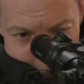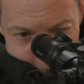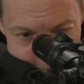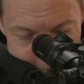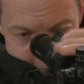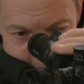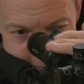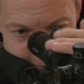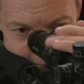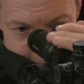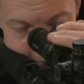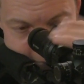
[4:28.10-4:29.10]
at 1
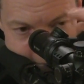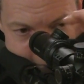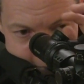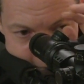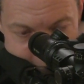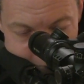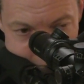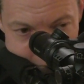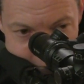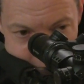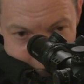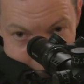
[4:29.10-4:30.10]
power, and
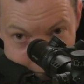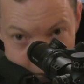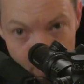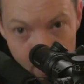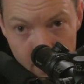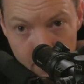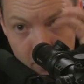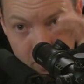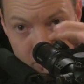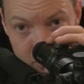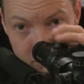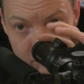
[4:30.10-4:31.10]
starting with
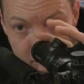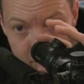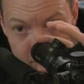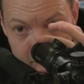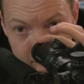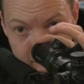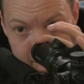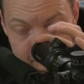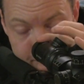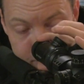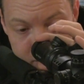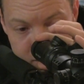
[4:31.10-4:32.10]
this little
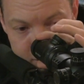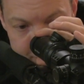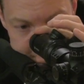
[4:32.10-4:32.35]
the